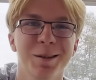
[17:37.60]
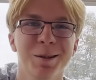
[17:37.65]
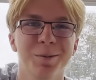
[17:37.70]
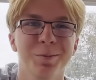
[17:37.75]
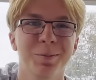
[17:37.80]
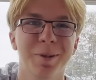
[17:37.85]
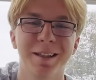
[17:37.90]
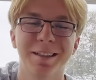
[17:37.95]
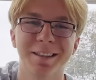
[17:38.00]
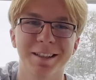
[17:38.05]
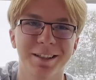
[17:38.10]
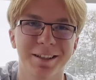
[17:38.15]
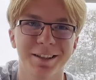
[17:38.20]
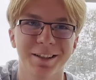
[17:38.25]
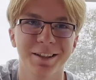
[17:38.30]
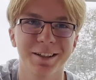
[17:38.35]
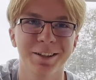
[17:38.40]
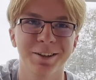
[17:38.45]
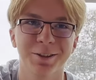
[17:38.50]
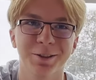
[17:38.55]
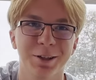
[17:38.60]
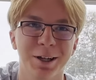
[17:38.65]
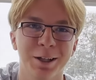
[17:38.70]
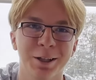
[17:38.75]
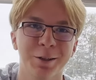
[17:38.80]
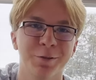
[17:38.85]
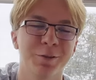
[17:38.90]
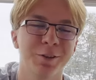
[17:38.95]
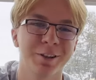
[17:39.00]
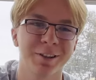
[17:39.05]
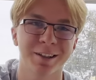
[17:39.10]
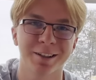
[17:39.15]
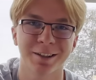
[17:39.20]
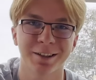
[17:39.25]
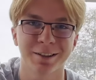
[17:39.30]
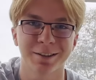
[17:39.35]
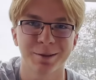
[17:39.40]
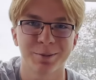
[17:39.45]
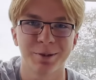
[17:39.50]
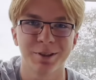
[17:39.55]
Basically into anything that
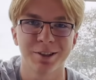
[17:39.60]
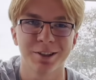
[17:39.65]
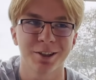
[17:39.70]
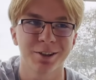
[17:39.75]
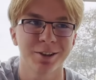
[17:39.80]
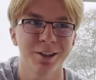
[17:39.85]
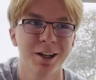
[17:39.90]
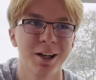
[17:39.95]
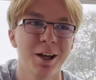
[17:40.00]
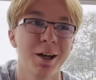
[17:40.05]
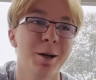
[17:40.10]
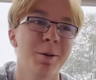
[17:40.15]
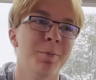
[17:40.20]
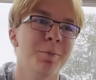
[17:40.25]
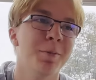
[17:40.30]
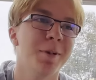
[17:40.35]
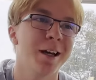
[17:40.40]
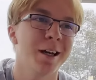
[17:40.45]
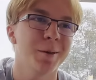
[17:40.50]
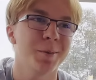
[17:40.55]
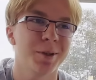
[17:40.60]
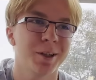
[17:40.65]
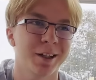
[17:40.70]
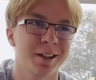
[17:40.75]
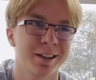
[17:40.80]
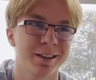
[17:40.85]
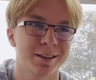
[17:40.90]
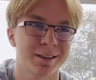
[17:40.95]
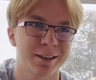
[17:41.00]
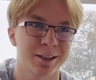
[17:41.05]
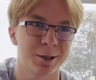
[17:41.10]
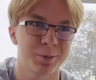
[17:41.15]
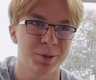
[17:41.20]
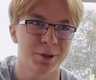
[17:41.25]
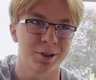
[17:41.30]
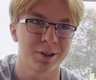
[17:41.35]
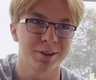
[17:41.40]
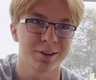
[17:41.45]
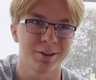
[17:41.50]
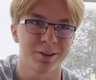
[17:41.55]
has Pidgeot. Maybe against
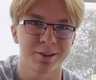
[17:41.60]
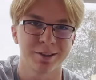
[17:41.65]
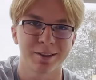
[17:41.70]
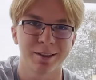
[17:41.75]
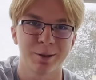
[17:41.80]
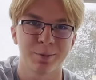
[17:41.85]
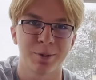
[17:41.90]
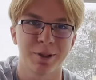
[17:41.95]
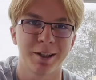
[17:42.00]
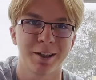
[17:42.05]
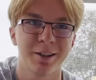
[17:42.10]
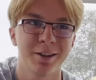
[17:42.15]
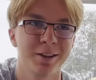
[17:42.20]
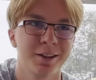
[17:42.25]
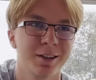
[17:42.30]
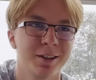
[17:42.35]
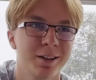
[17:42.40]
Terrapagos you can still play.